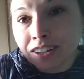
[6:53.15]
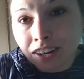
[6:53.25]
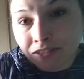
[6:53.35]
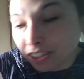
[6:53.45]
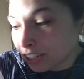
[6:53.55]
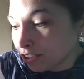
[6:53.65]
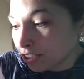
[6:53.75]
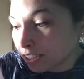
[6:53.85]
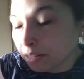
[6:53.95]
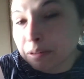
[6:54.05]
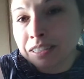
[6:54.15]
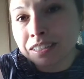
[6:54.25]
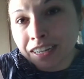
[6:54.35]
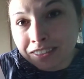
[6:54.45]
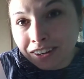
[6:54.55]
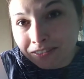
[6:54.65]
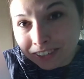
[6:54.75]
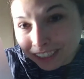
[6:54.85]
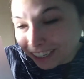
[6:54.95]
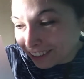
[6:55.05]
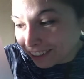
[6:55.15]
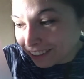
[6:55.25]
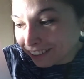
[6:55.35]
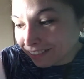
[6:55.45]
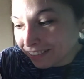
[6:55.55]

conversations. That means nice conversations.